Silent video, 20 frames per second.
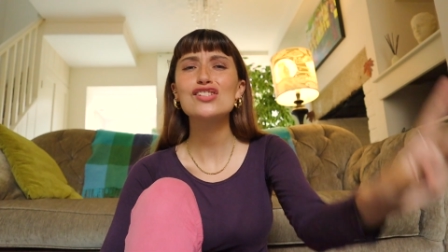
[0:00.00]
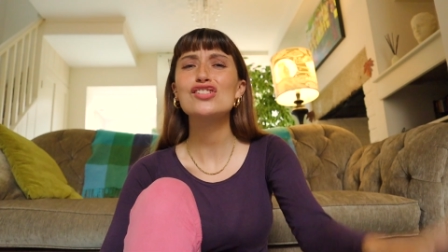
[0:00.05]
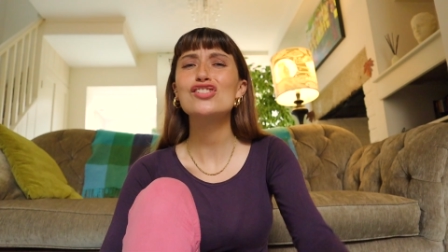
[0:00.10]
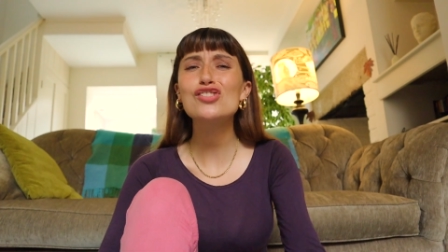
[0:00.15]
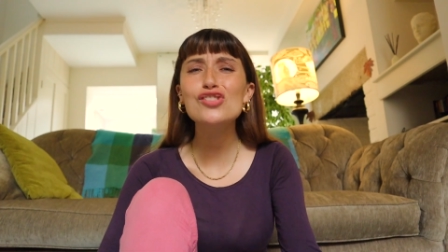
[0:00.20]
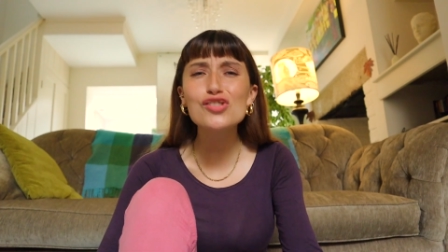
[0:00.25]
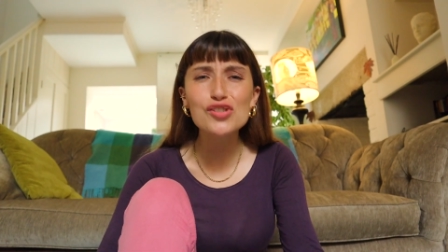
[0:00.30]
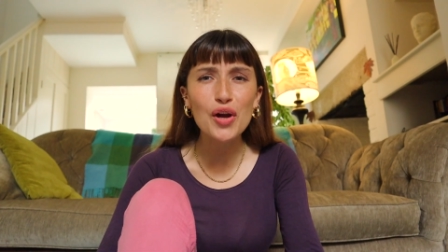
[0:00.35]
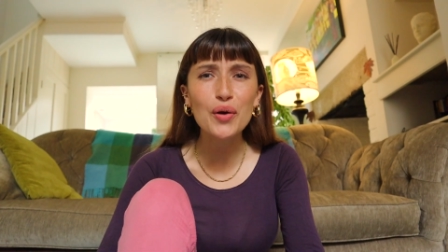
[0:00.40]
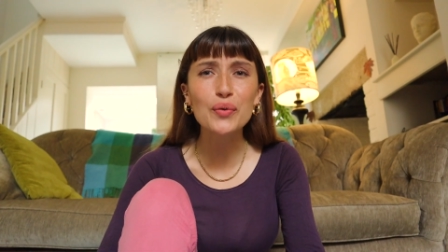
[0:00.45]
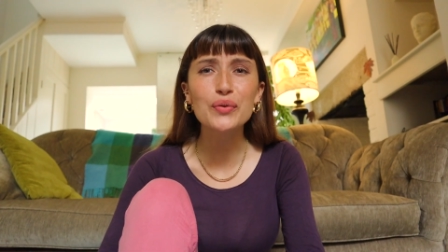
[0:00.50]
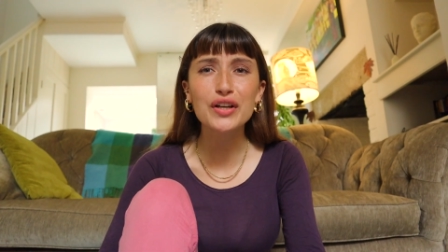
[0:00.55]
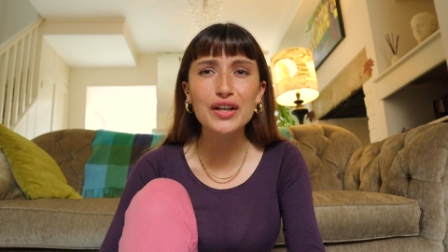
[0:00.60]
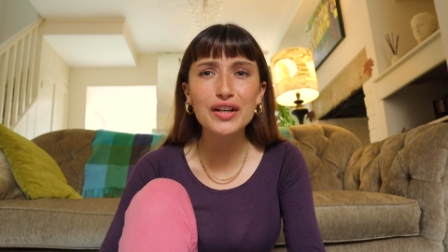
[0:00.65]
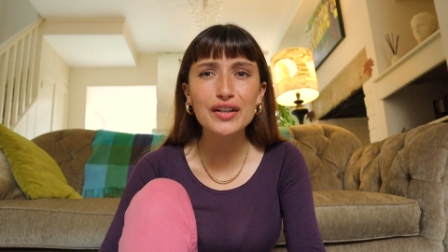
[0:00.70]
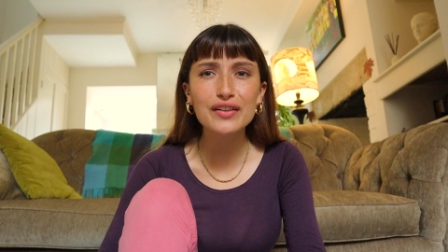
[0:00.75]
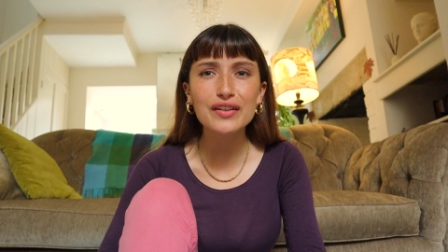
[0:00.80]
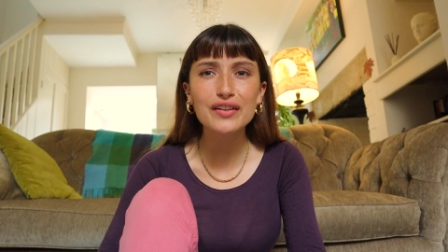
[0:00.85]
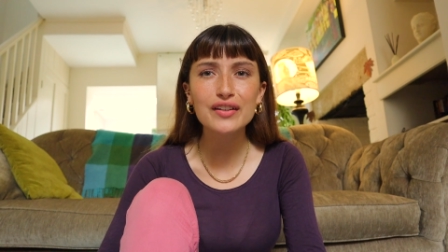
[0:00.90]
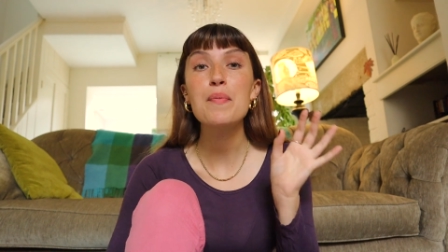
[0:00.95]
So
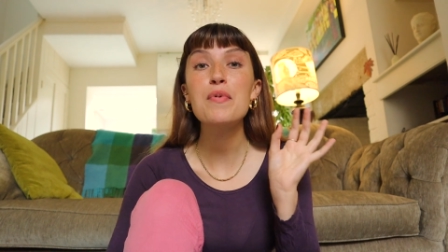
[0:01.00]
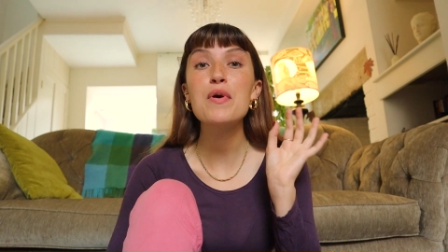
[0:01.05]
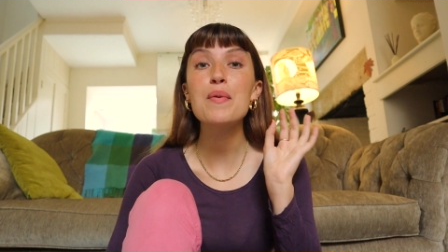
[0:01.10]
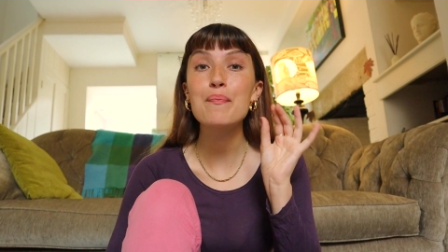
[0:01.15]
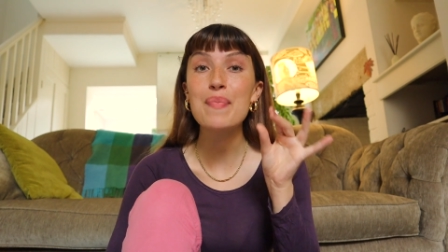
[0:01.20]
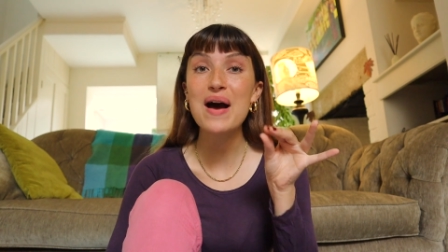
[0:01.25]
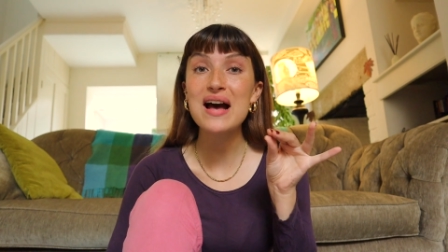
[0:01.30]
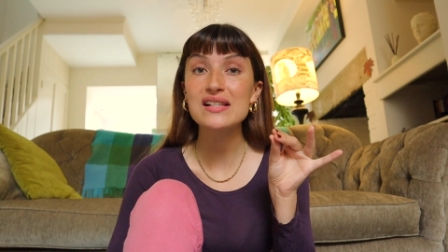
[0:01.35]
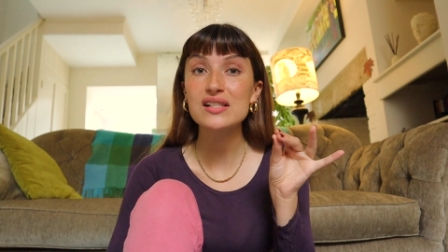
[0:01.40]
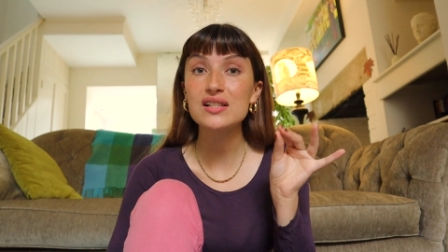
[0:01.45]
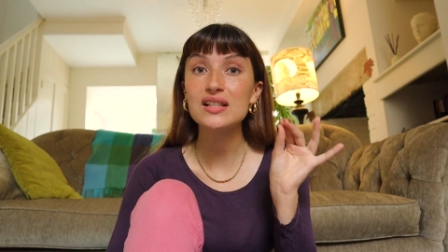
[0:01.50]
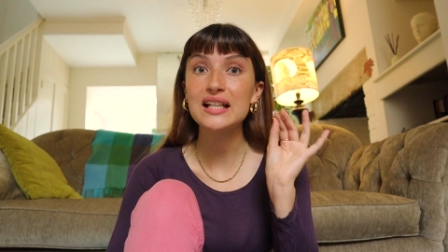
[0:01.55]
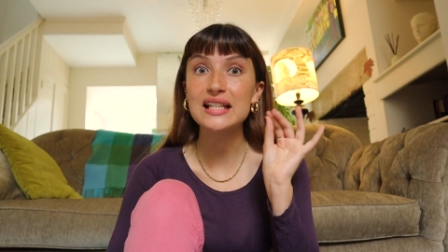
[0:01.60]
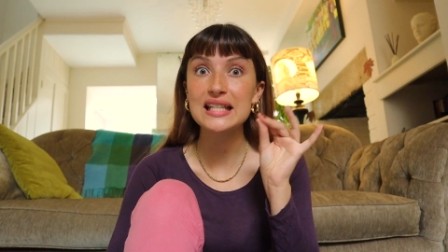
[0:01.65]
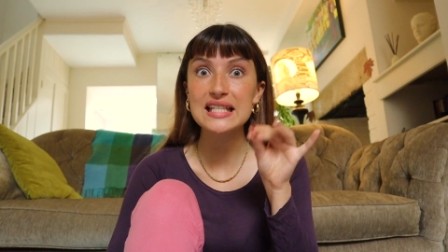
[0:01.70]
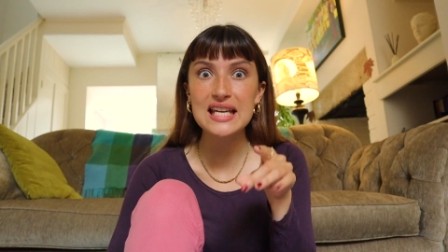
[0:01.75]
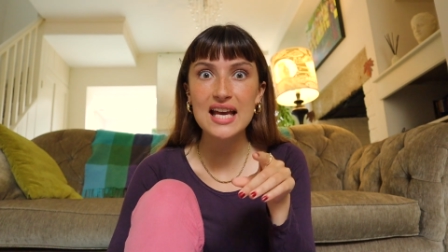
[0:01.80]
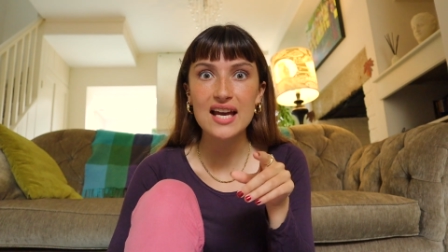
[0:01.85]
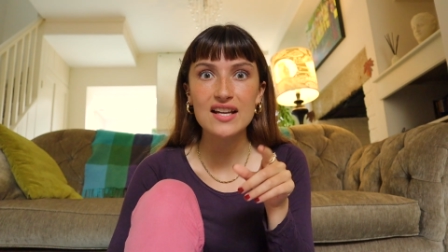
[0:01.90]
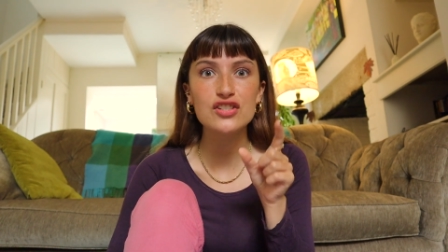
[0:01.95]
good. I put basil
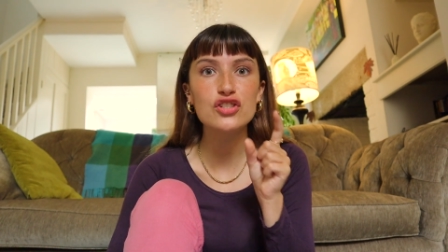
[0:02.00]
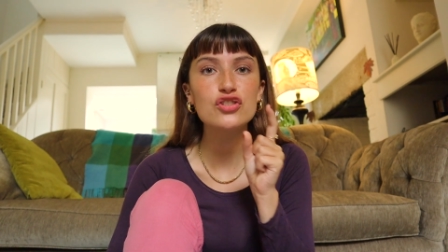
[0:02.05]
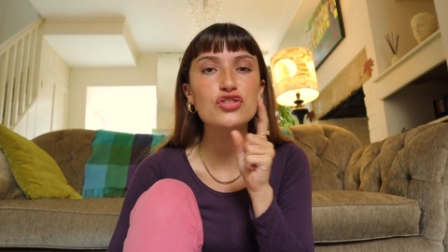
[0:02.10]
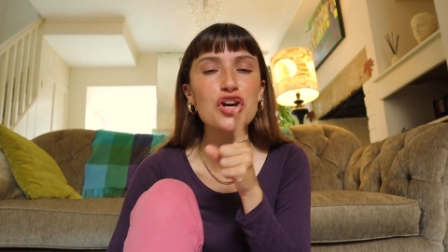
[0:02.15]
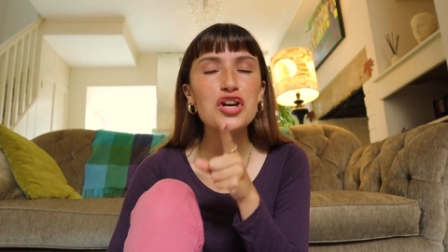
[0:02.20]
at the end.